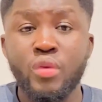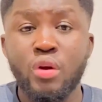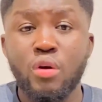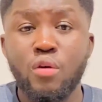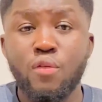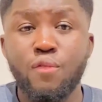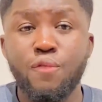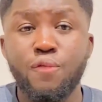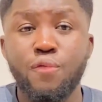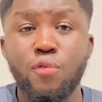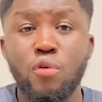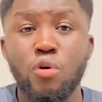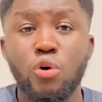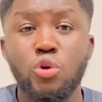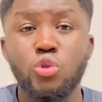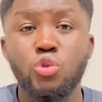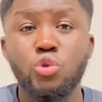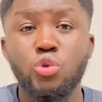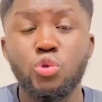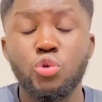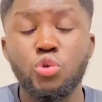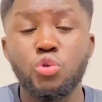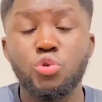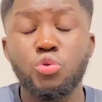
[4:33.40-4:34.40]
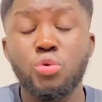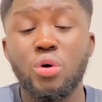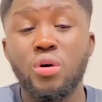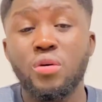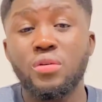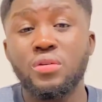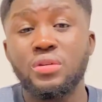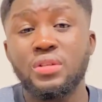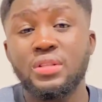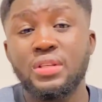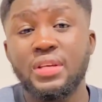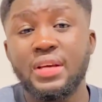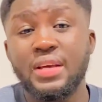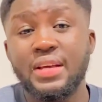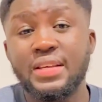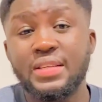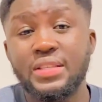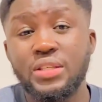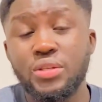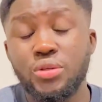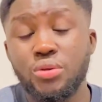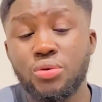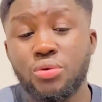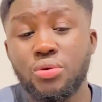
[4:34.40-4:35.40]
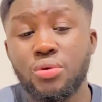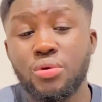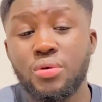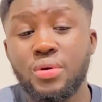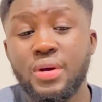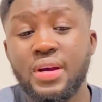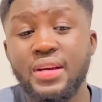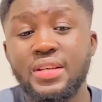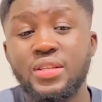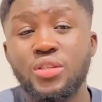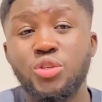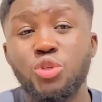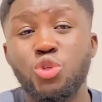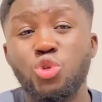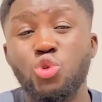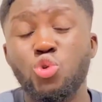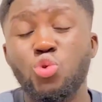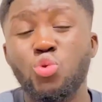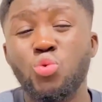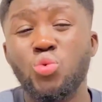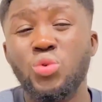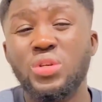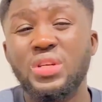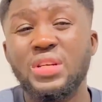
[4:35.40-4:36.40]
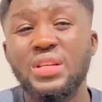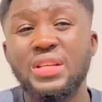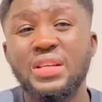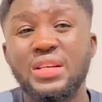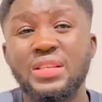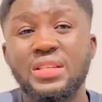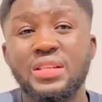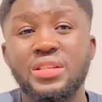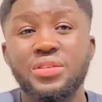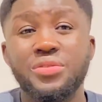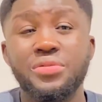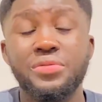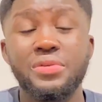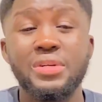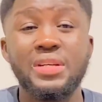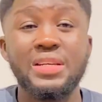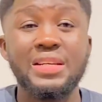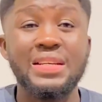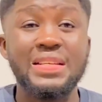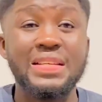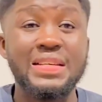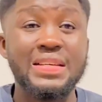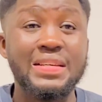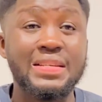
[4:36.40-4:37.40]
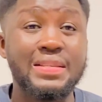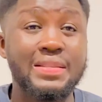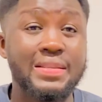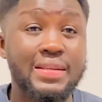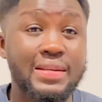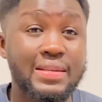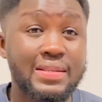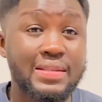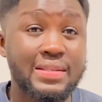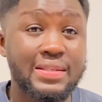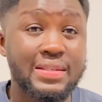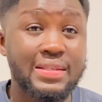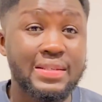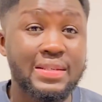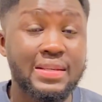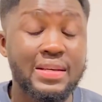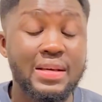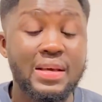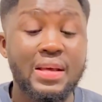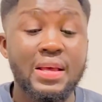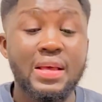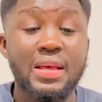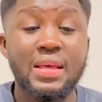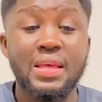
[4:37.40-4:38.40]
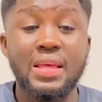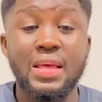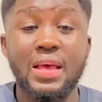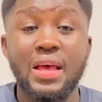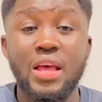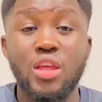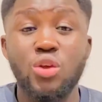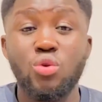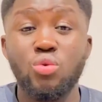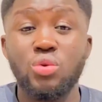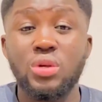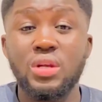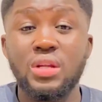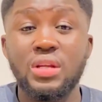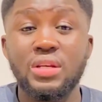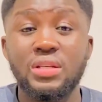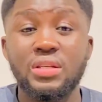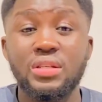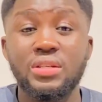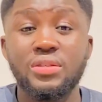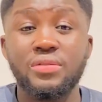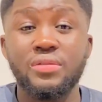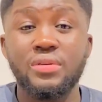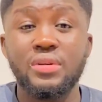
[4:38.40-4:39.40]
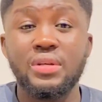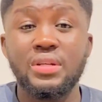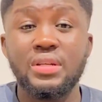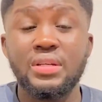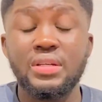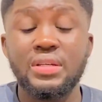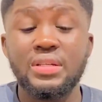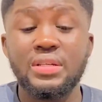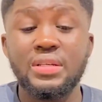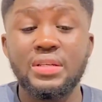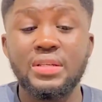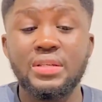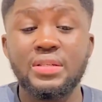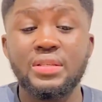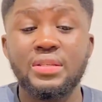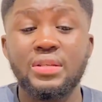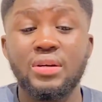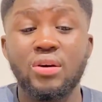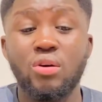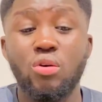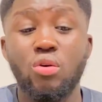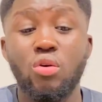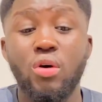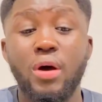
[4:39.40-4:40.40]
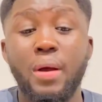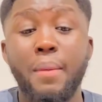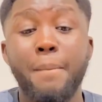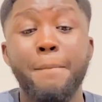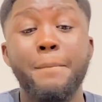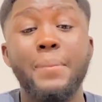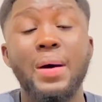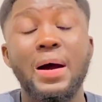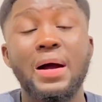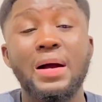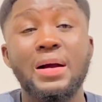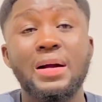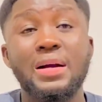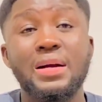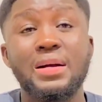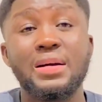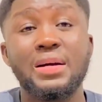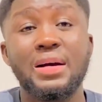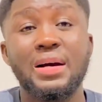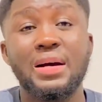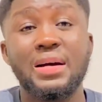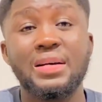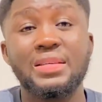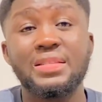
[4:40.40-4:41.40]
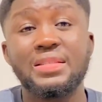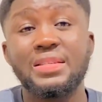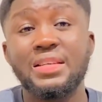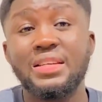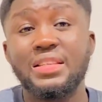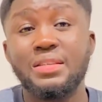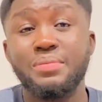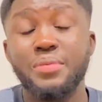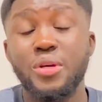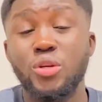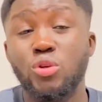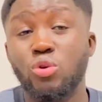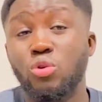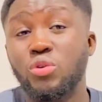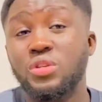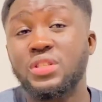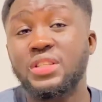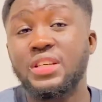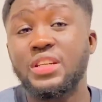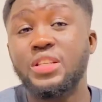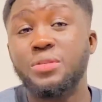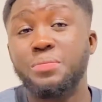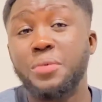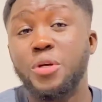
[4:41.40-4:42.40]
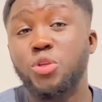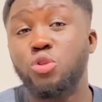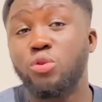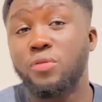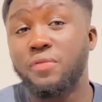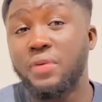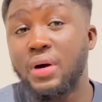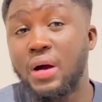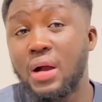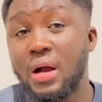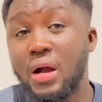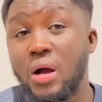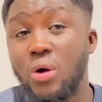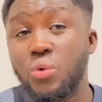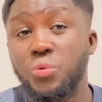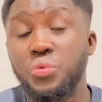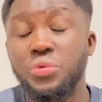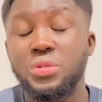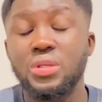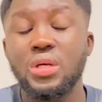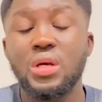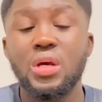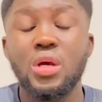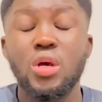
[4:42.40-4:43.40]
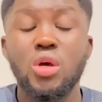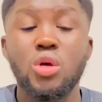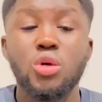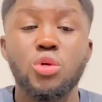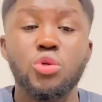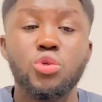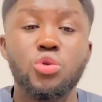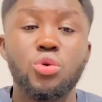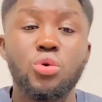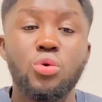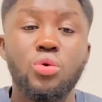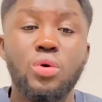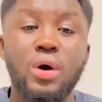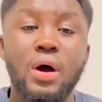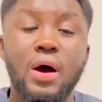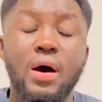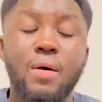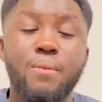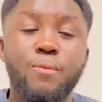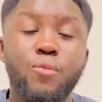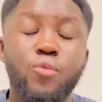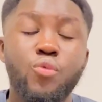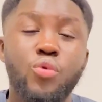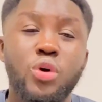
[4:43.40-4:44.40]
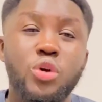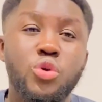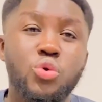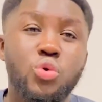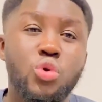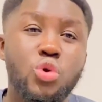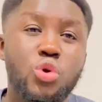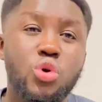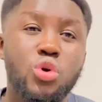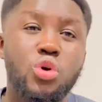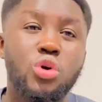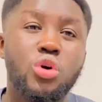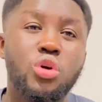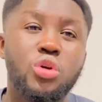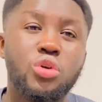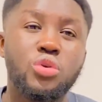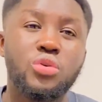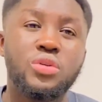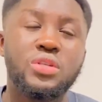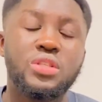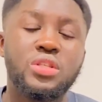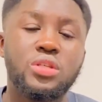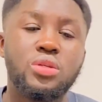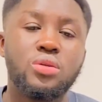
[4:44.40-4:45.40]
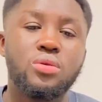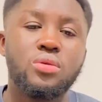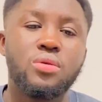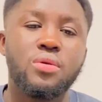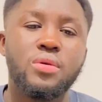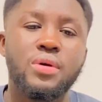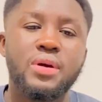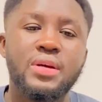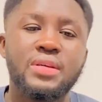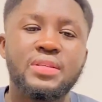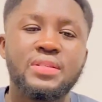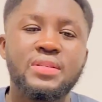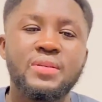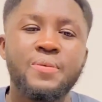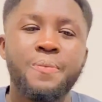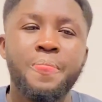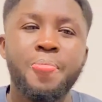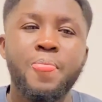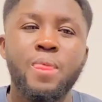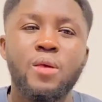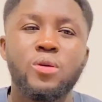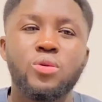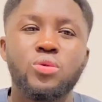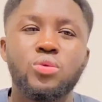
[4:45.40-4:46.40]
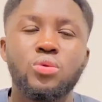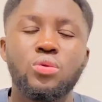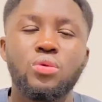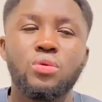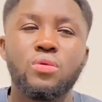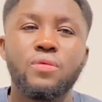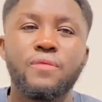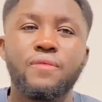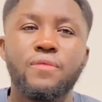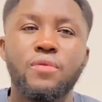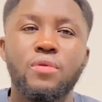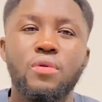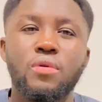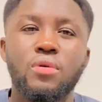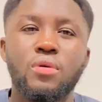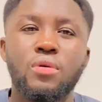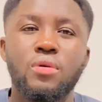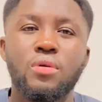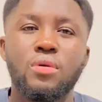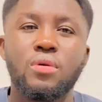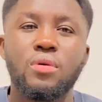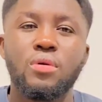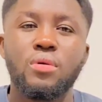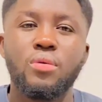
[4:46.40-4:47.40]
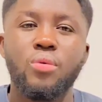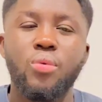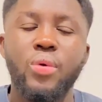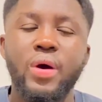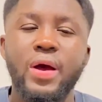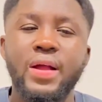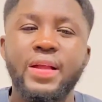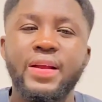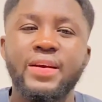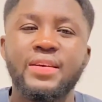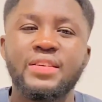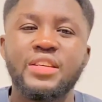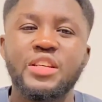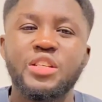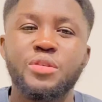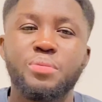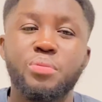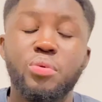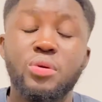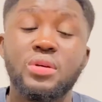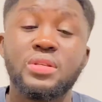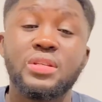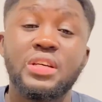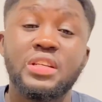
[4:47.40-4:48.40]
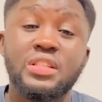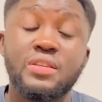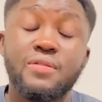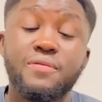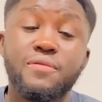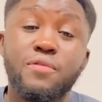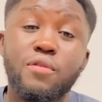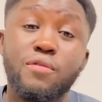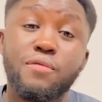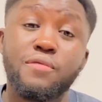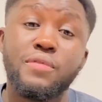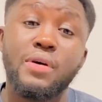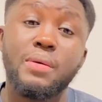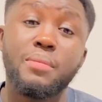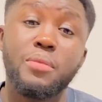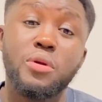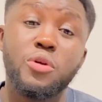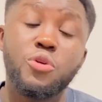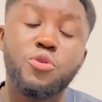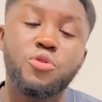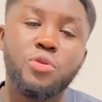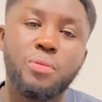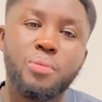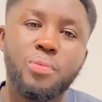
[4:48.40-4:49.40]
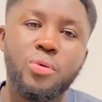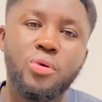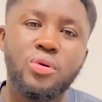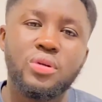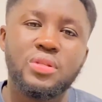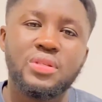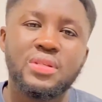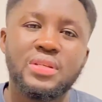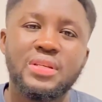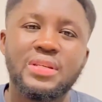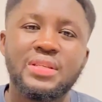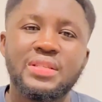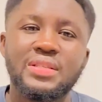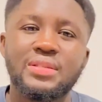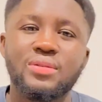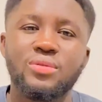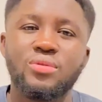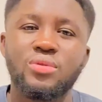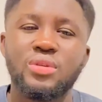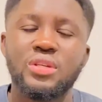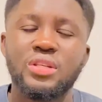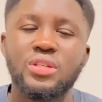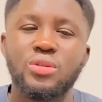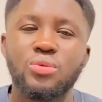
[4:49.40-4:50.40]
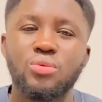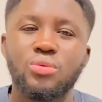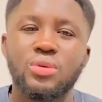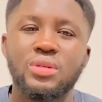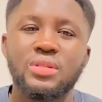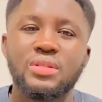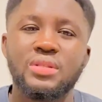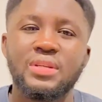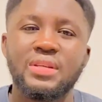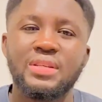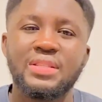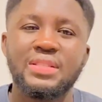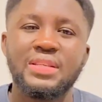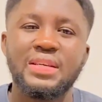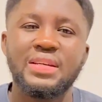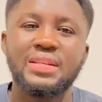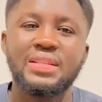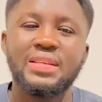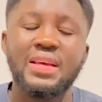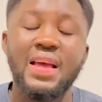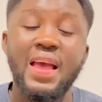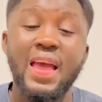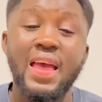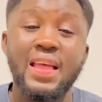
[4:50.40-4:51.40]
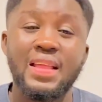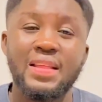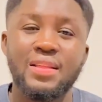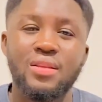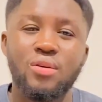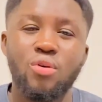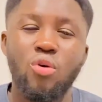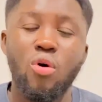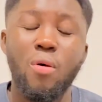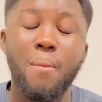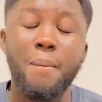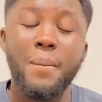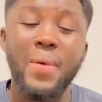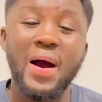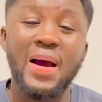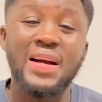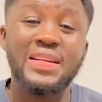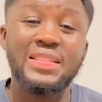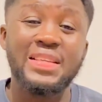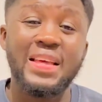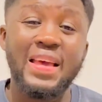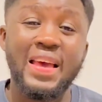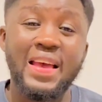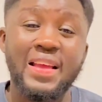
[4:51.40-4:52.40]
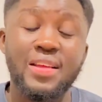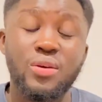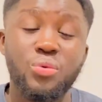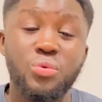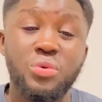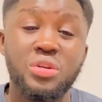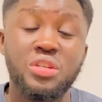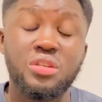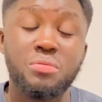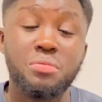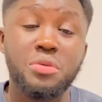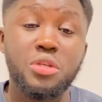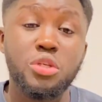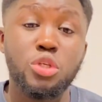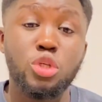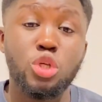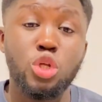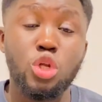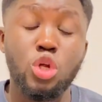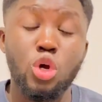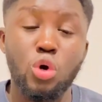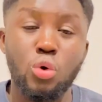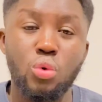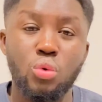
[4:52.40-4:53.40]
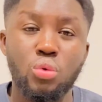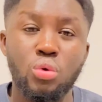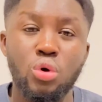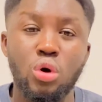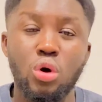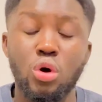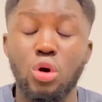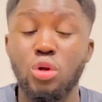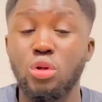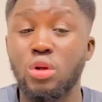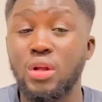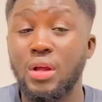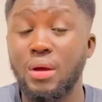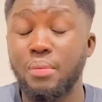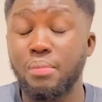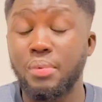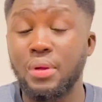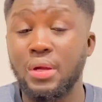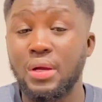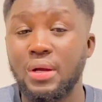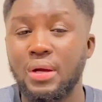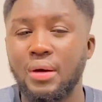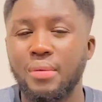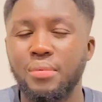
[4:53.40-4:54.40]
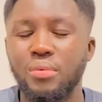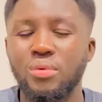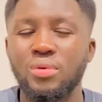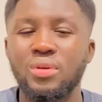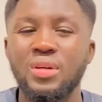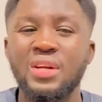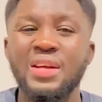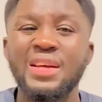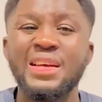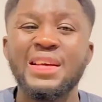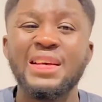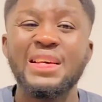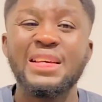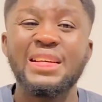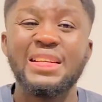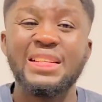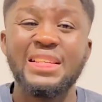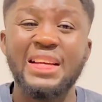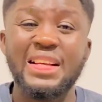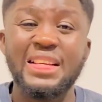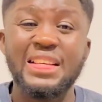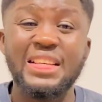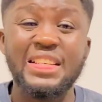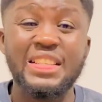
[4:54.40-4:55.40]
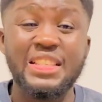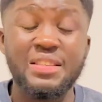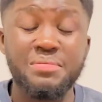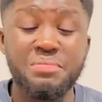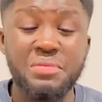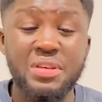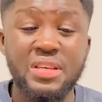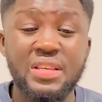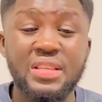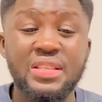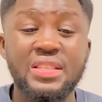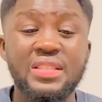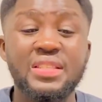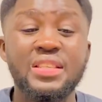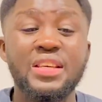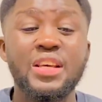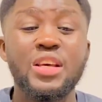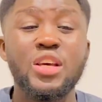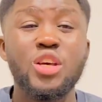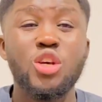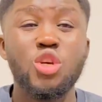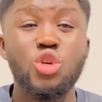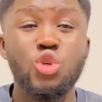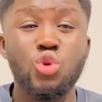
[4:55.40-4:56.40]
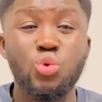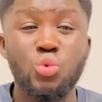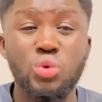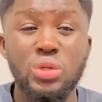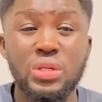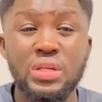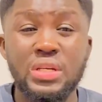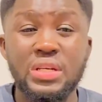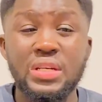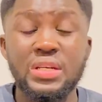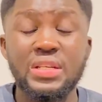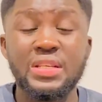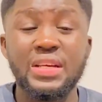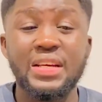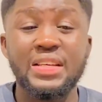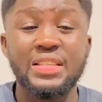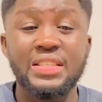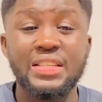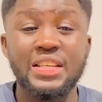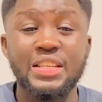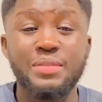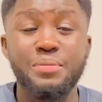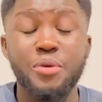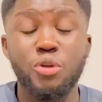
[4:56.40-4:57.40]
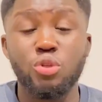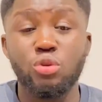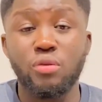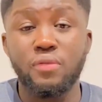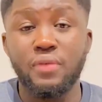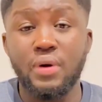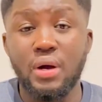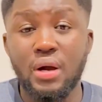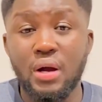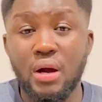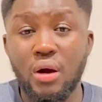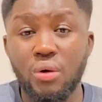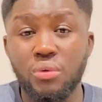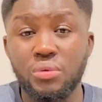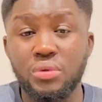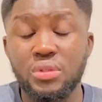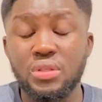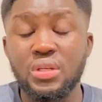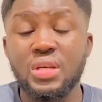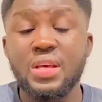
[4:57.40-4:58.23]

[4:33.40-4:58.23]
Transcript: For those who are on a COS, you wouldn't necessarily need this. Yeah, you wouldn't necessarily need this, or a bank statement or statement of accounts. So when you look on your COS, so for where there's a sponsorship for family support, it was ticked N or marked N, which means no or non applicable. Then it means you need a statement of account.